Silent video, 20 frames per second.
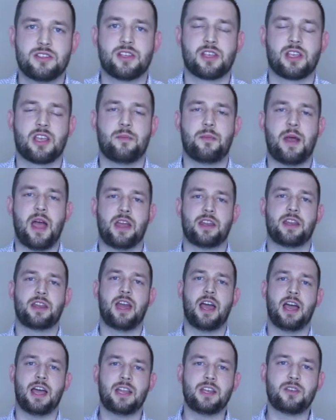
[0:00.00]
that come hand in
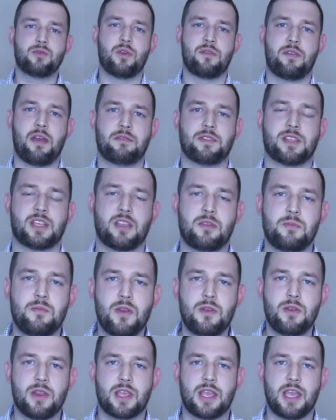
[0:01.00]
hand with having to
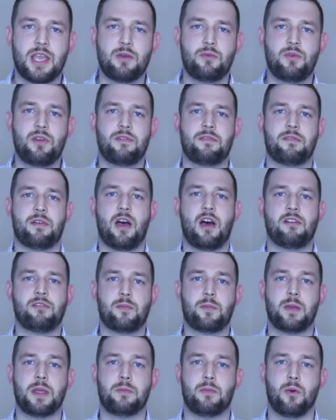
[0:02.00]
communicate with other
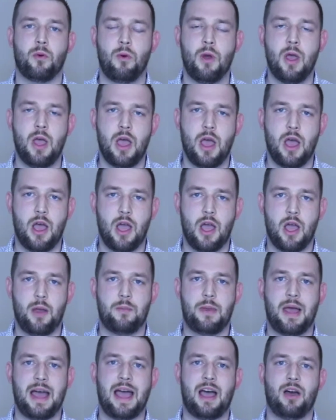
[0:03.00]
people,
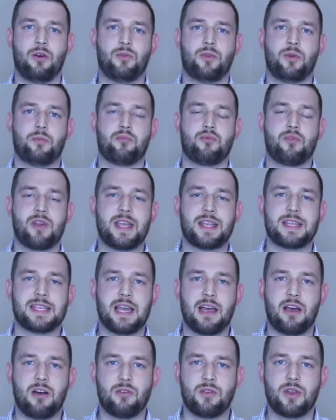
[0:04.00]
how the
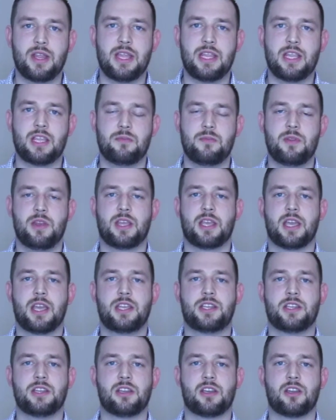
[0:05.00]
breakdown in
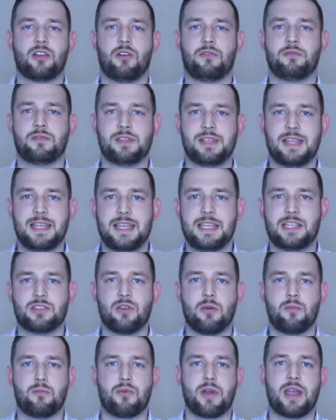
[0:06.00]
communication can often lead
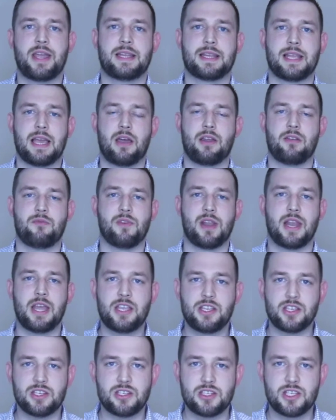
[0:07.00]
to a breakdown in
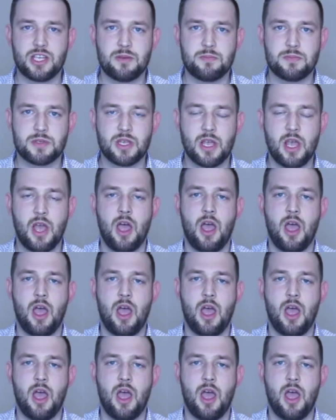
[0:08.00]
relationships,